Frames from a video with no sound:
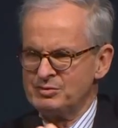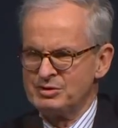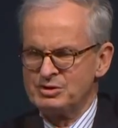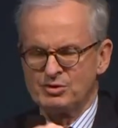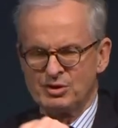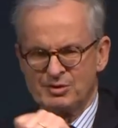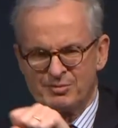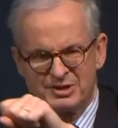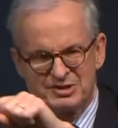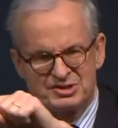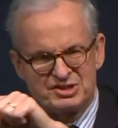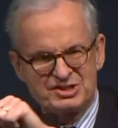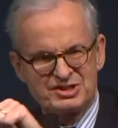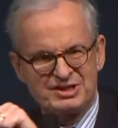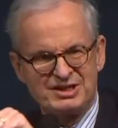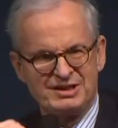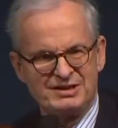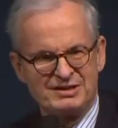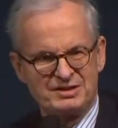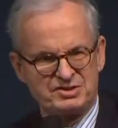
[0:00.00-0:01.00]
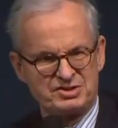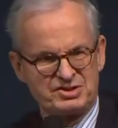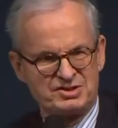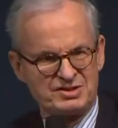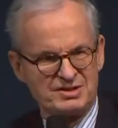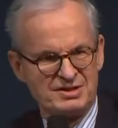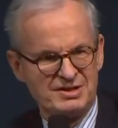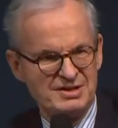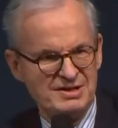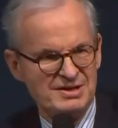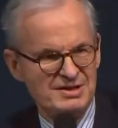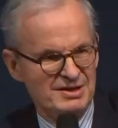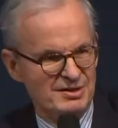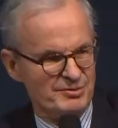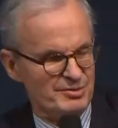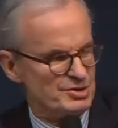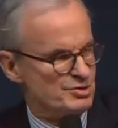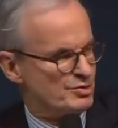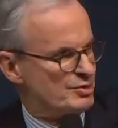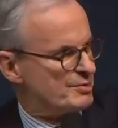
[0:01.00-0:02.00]
We talk about skills.
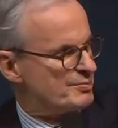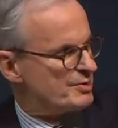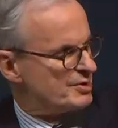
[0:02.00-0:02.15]
We talk